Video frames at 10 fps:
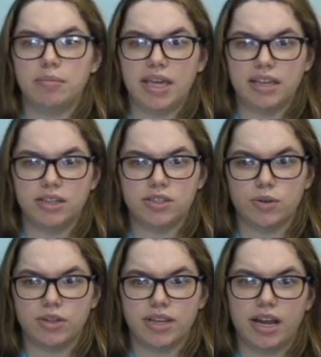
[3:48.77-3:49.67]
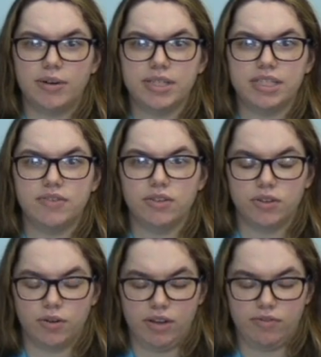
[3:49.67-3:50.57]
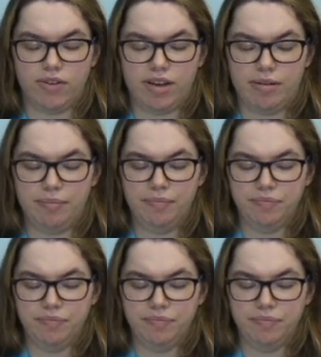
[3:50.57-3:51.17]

baking soda that I always feel the grit from.